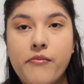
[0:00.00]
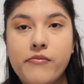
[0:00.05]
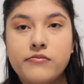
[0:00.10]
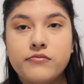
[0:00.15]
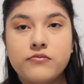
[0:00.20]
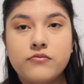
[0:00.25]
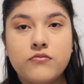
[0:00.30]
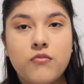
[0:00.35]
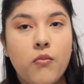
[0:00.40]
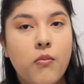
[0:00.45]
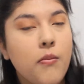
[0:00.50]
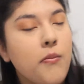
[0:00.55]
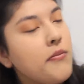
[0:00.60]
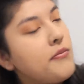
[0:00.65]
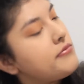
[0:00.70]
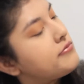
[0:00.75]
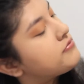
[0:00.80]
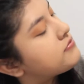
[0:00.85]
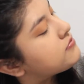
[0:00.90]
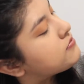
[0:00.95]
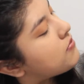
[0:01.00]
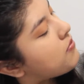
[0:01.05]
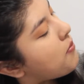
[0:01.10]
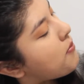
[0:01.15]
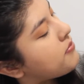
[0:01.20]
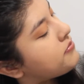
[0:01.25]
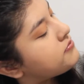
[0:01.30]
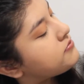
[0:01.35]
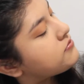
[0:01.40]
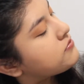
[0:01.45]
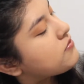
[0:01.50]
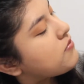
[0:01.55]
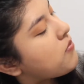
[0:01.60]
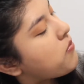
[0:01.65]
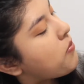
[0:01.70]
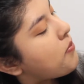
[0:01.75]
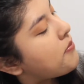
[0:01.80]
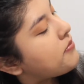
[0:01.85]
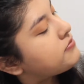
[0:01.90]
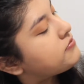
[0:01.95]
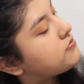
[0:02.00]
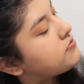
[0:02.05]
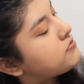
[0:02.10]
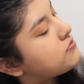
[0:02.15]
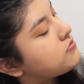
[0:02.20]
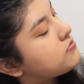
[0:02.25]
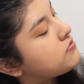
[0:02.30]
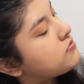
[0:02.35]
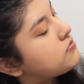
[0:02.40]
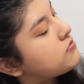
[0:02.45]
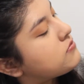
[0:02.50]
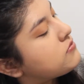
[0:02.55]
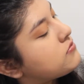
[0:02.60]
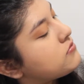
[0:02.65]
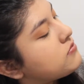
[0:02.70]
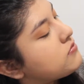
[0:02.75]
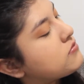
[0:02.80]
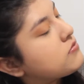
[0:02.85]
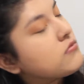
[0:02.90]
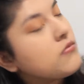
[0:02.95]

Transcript: For the Morphe 35O palette, I'm going to be using this